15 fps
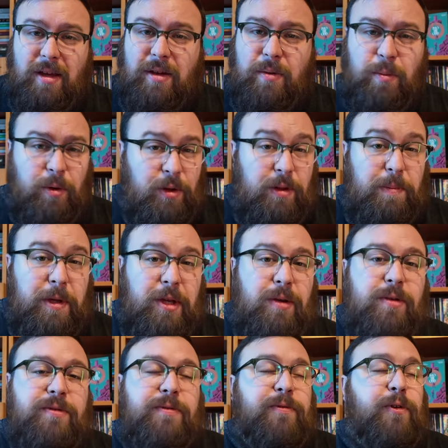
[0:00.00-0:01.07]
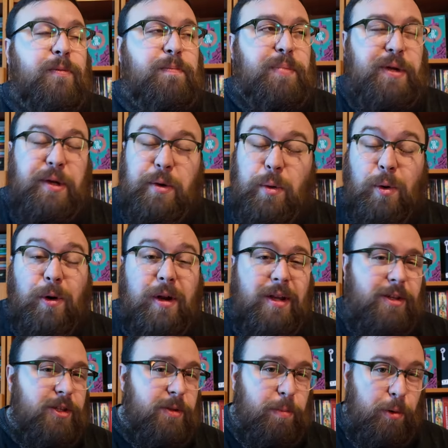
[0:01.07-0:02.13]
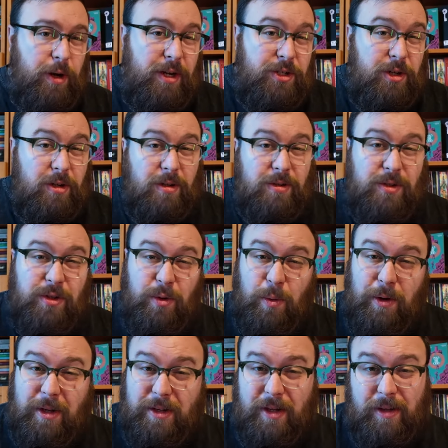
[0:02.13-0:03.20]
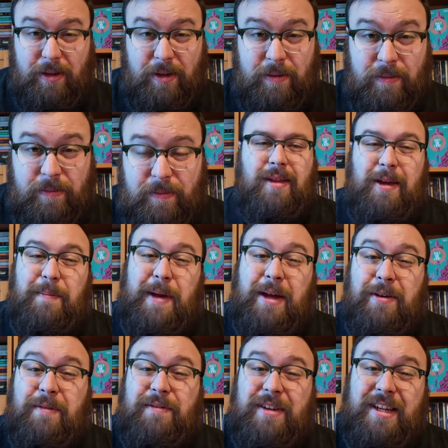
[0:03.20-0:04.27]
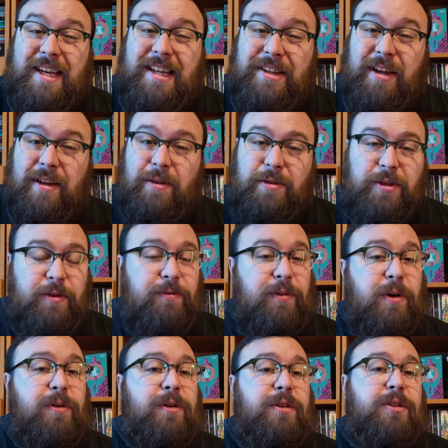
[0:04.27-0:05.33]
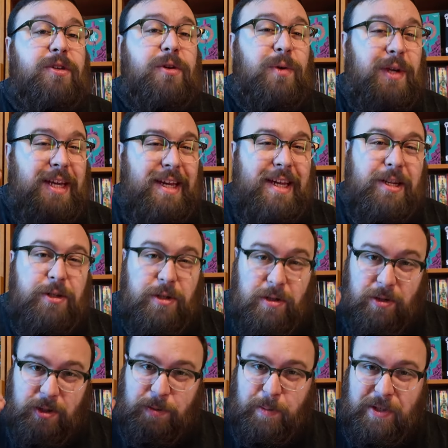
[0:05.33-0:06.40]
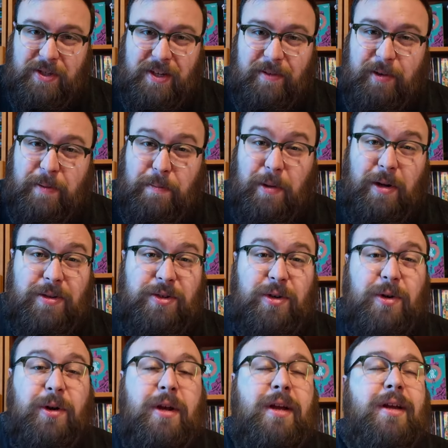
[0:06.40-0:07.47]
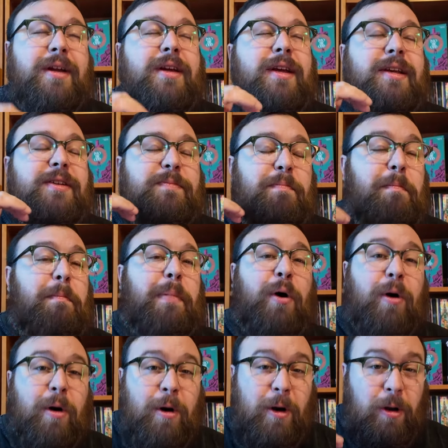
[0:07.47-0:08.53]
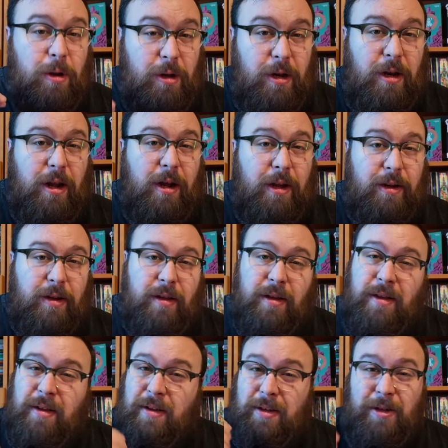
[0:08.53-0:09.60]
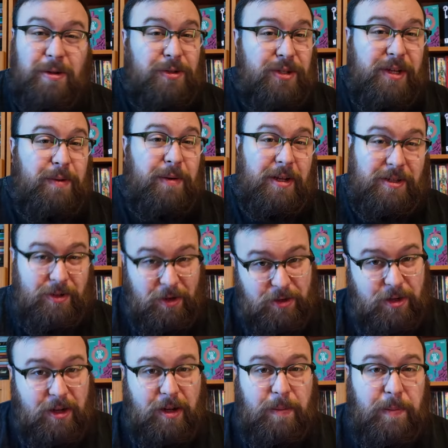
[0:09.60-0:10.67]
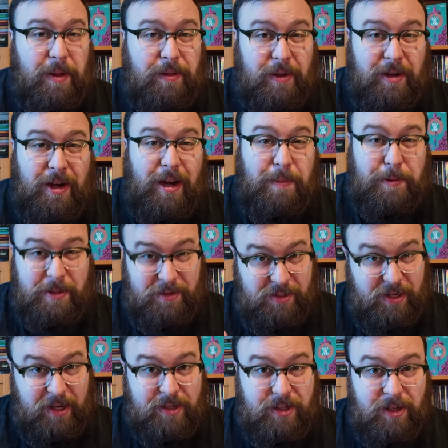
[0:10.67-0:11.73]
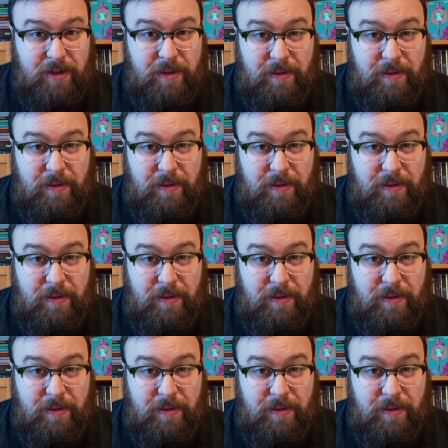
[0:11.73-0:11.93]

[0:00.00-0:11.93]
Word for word: it could really be used for pure inspiration and storytelling. The amount of detail devoted to each specific monster is bar none. You'll see when I start talking about the goblin section.